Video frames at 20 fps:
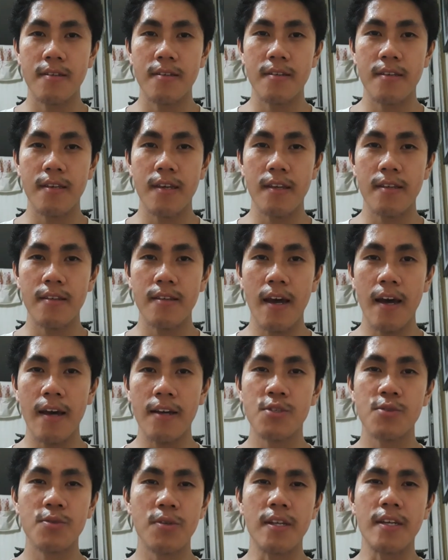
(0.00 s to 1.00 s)
can
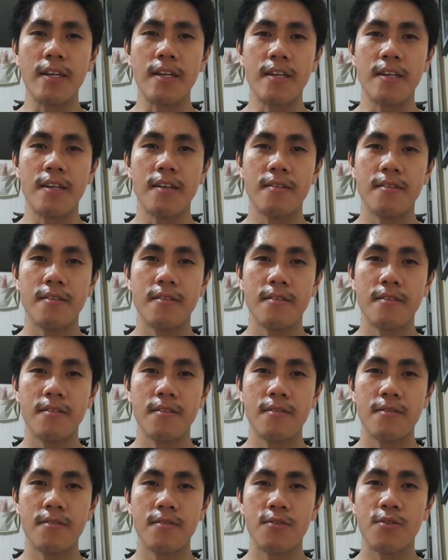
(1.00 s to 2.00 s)
actually
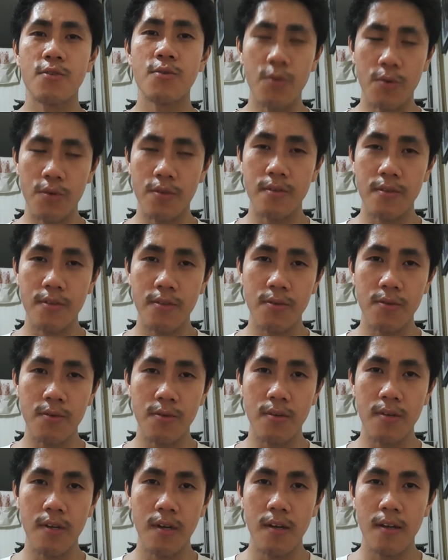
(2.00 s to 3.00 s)
do
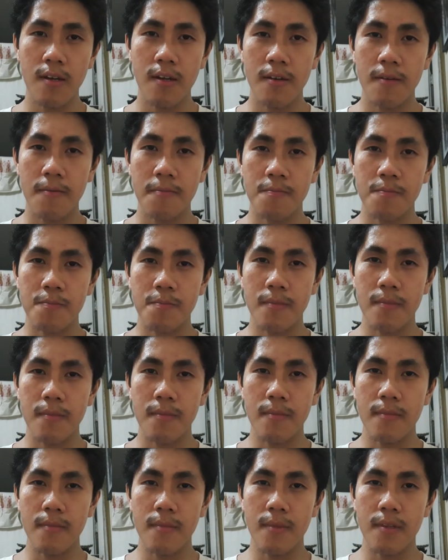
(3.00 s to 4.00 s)
to
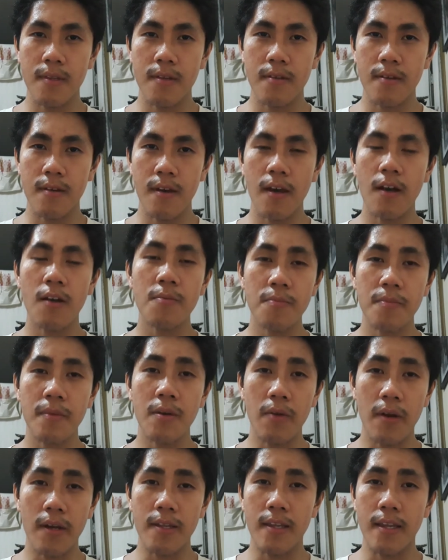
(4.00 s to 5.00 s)
help me
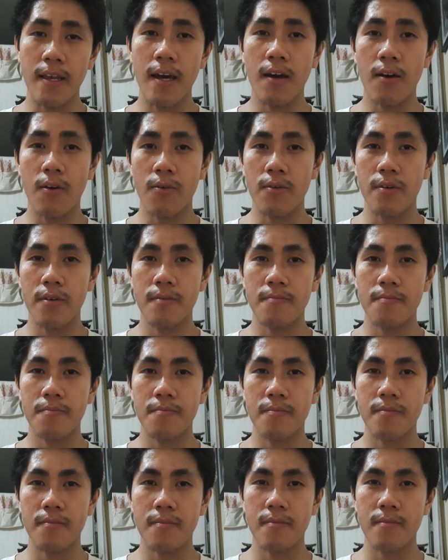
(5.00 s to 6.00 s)
right now
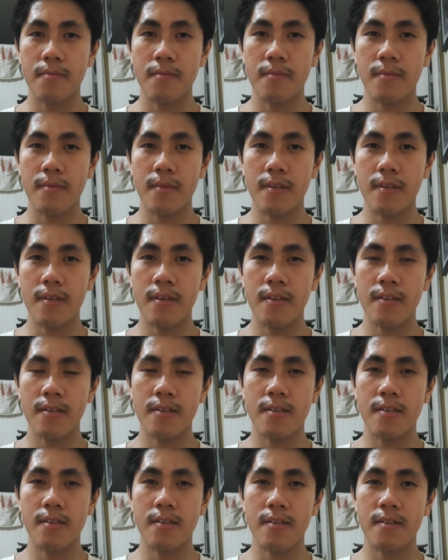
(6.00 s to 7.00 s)

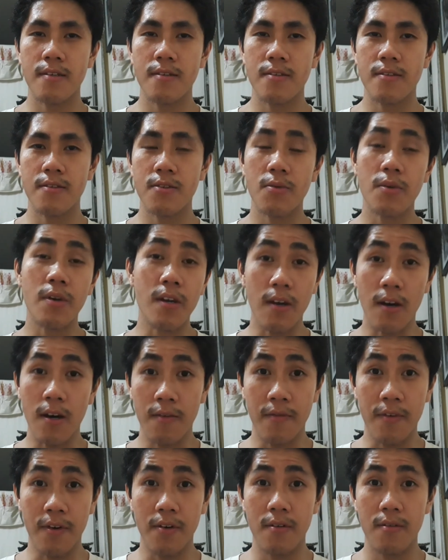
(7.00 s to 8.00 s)
is to
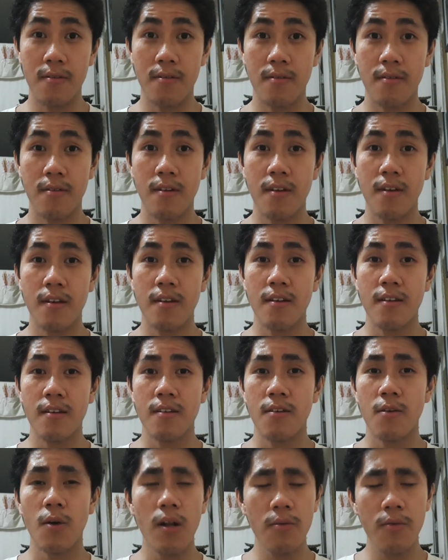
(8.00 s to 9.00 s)
recover.
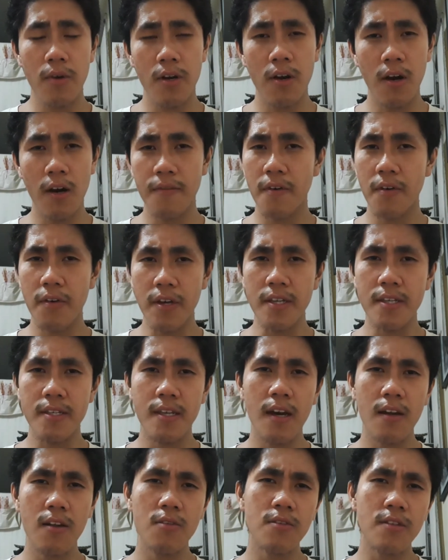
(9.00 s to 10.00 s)
Well, recovery is
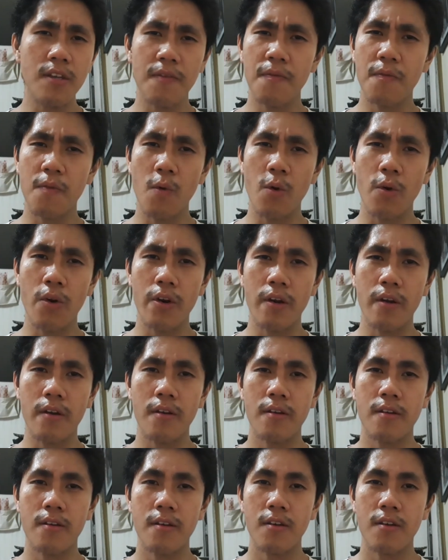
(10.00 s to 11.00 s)
not only for
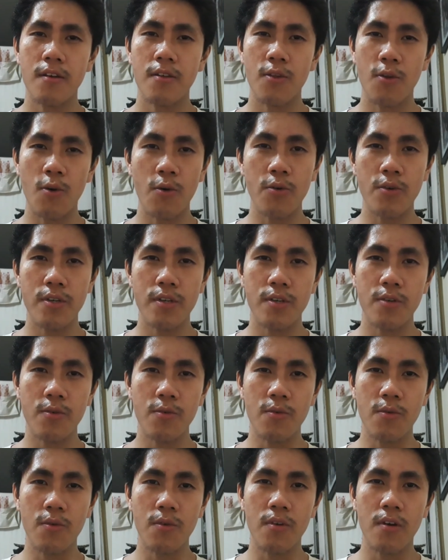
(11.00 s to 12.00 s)
those
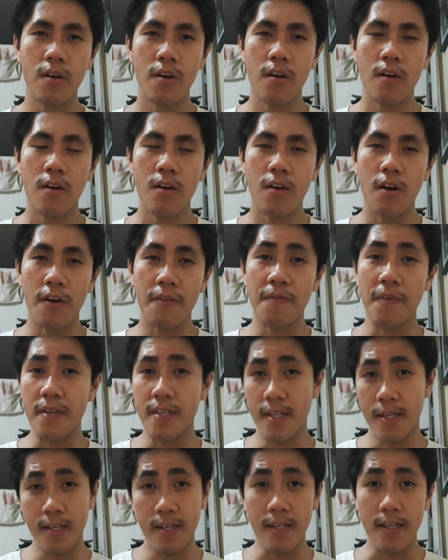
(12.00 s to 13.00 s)
who are
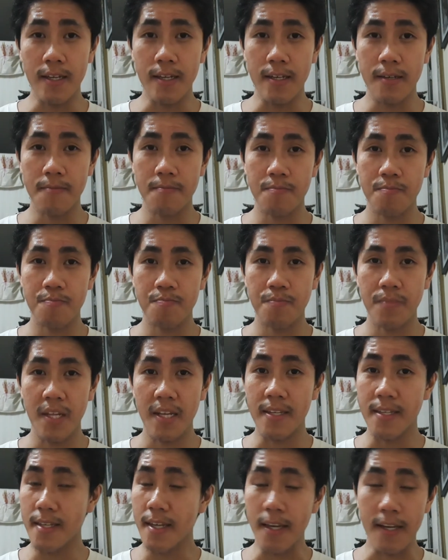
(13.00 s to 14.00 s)
physically
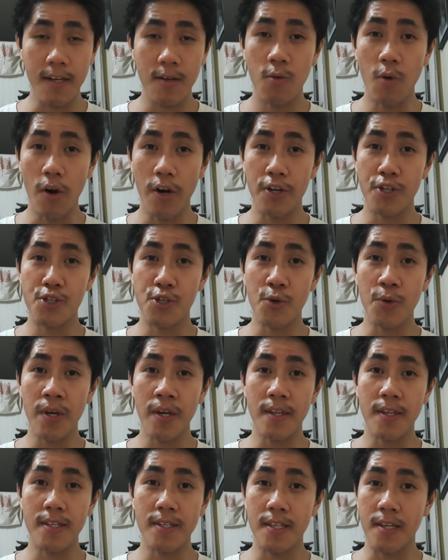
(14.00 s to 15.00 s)
sick, who are
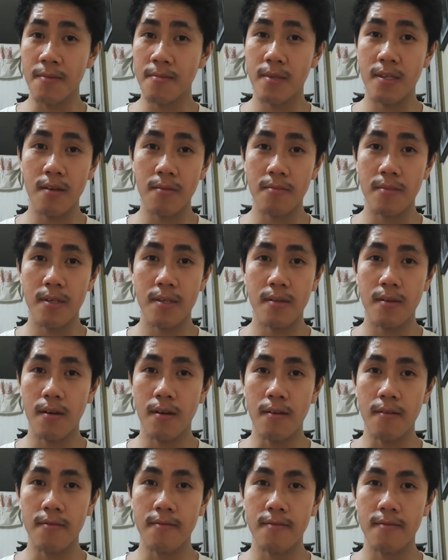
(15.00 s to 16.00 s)
showing the symptoms
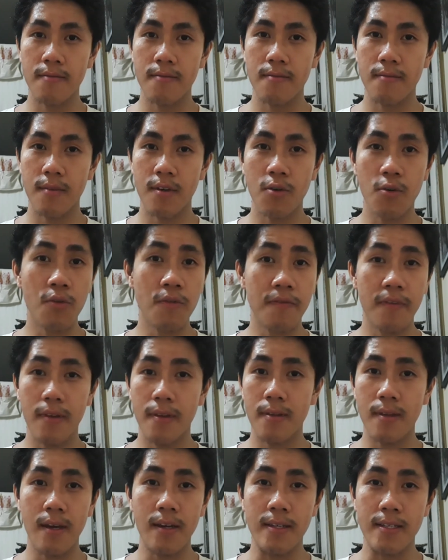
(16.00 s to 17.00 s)
of
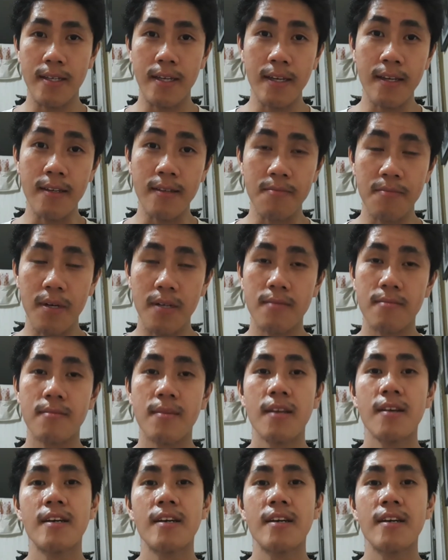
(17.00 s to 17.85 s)
COVID 19. But